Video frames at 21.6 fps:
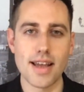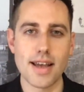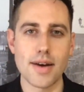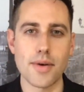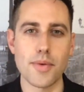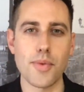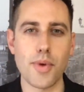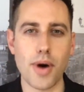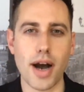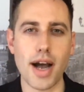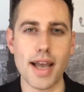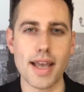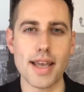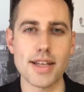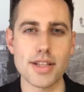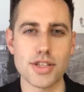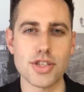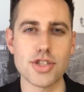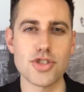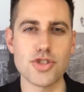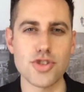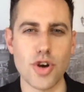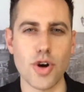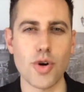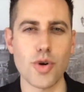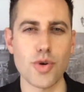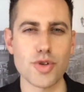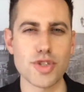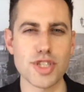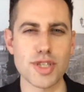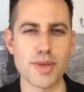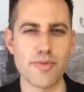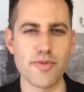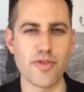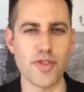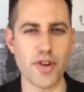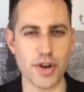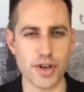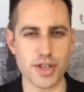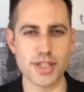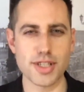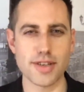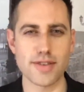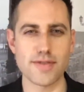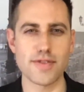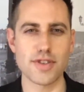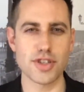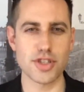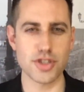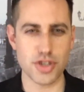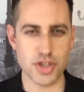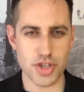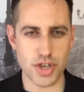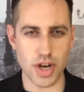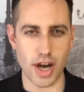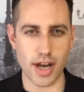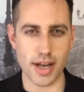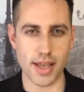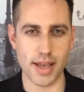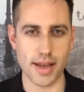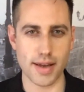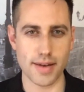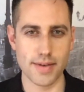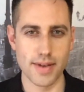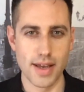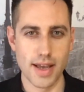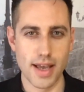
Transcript: why it's so subversive and shocking,